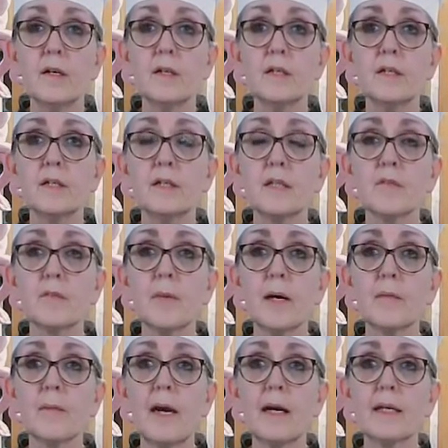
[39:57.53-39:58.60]
Is everybody
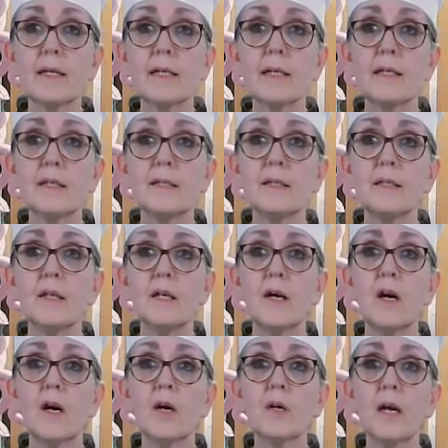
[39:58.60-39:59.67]
back in?
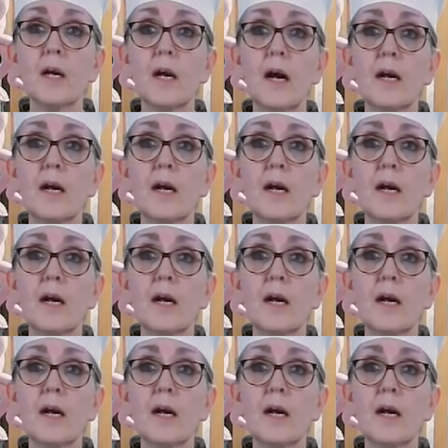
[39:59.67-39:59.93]
Okay.